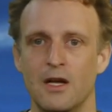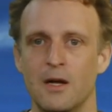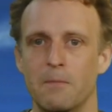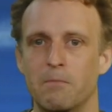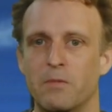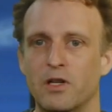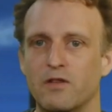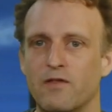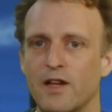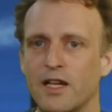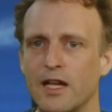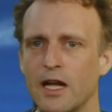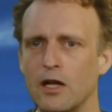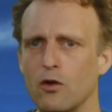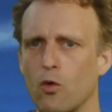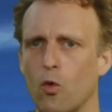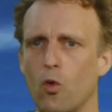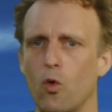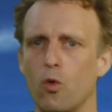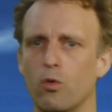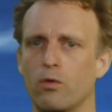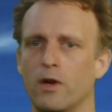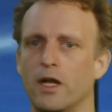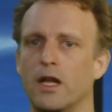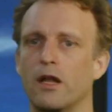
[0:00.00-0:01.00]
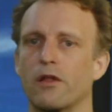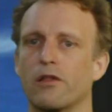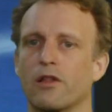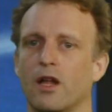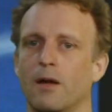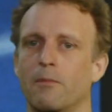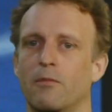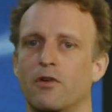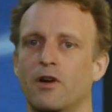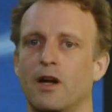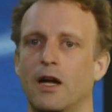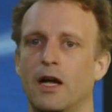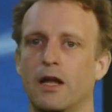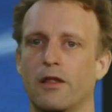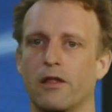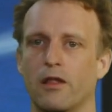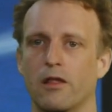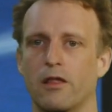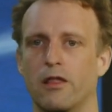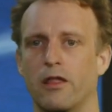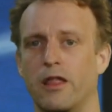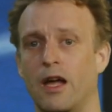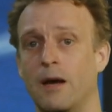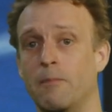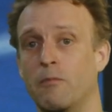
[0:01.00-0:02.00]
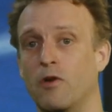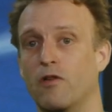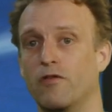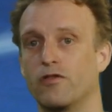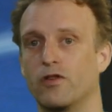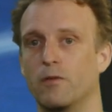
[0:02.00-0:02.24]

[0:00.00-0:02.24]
but we can already summarize some of